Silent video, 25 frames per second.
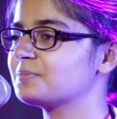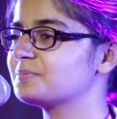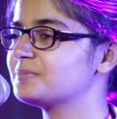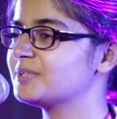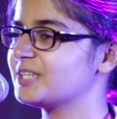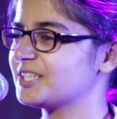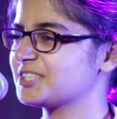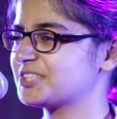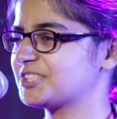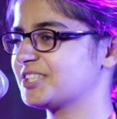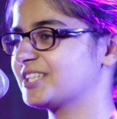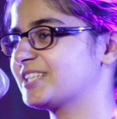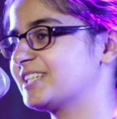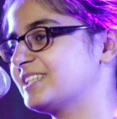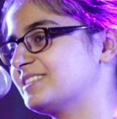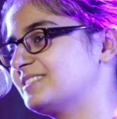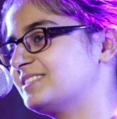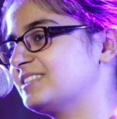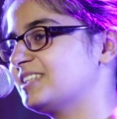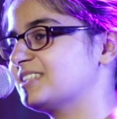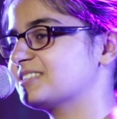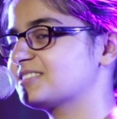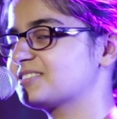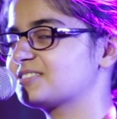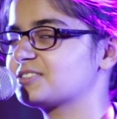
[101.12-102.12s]
Blushing, I
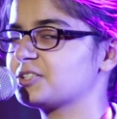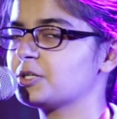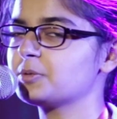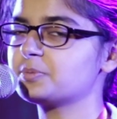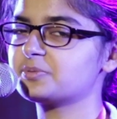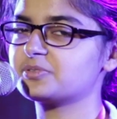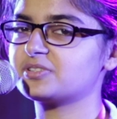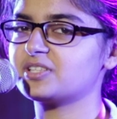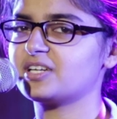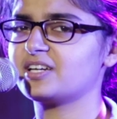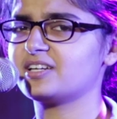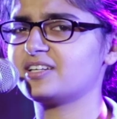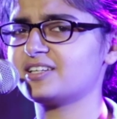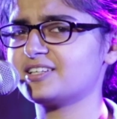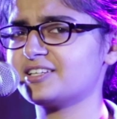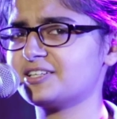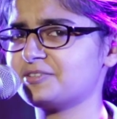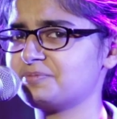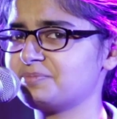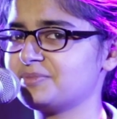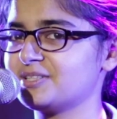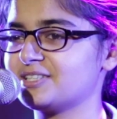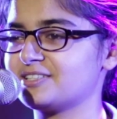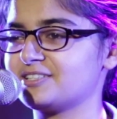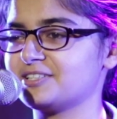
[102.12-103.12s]
say, stop staring
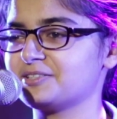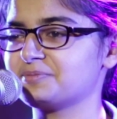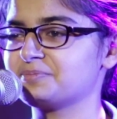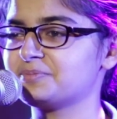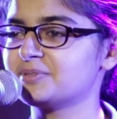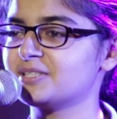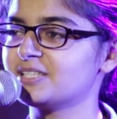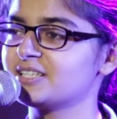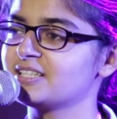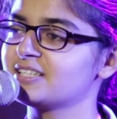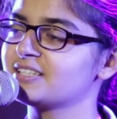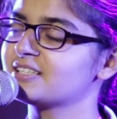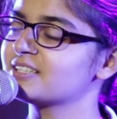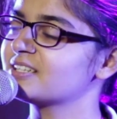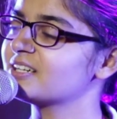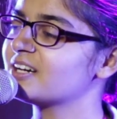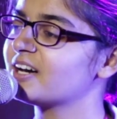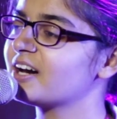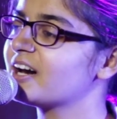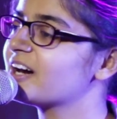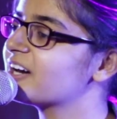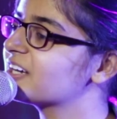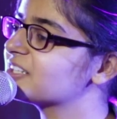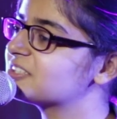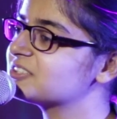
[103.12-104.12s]
at me creepily.
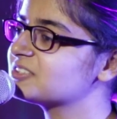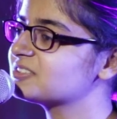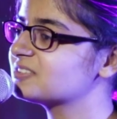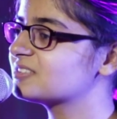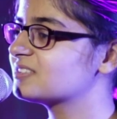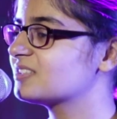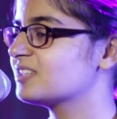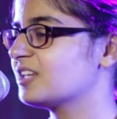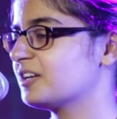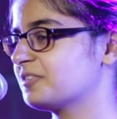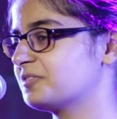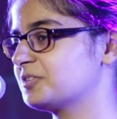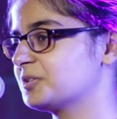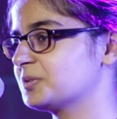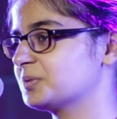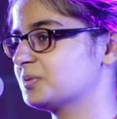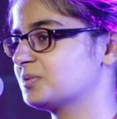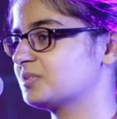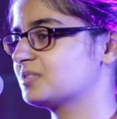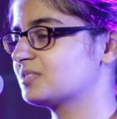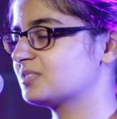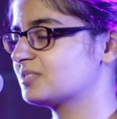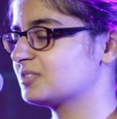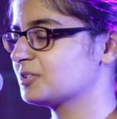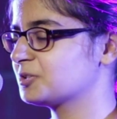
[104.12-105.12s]
I just love you
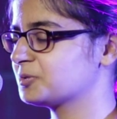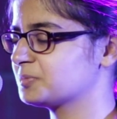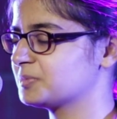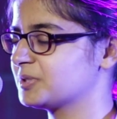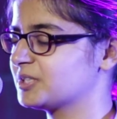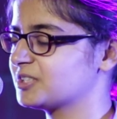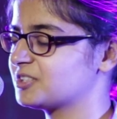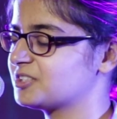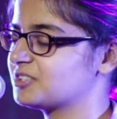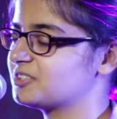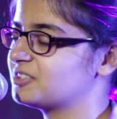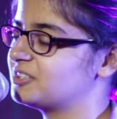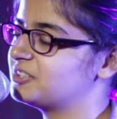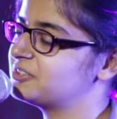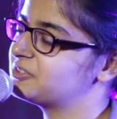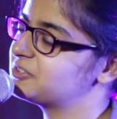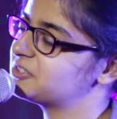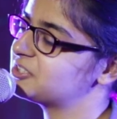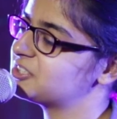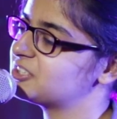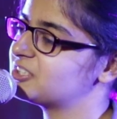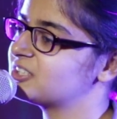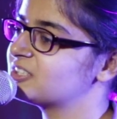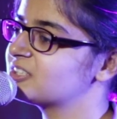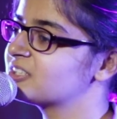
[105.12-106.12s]
so much,
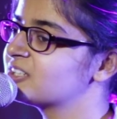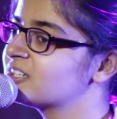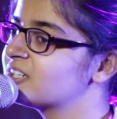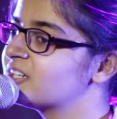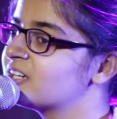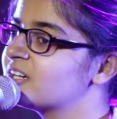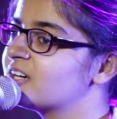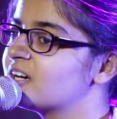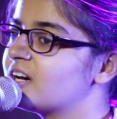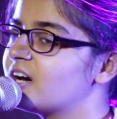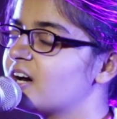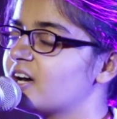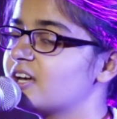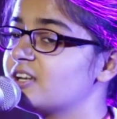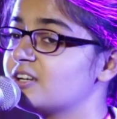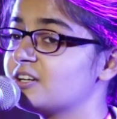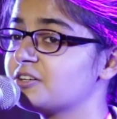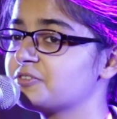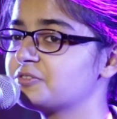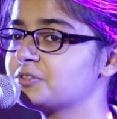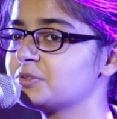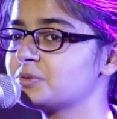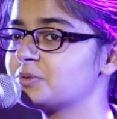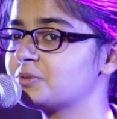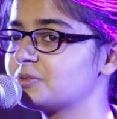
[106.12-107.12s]
Niyoshi. I
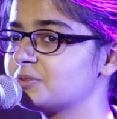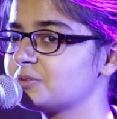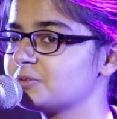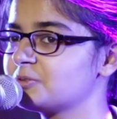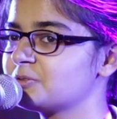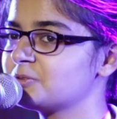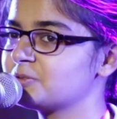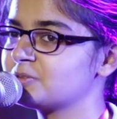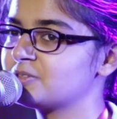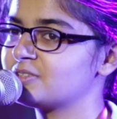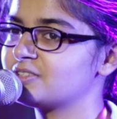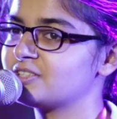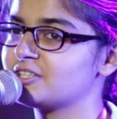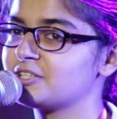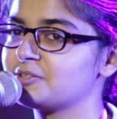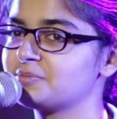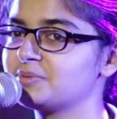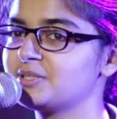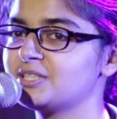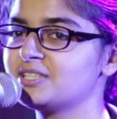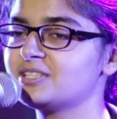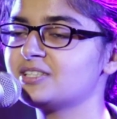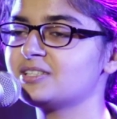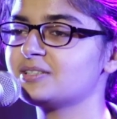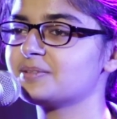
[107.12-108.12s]
love you too,
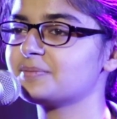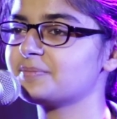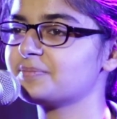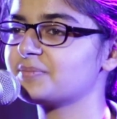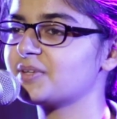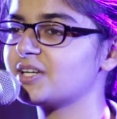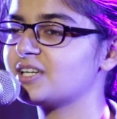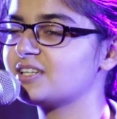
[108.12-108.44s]
dummy.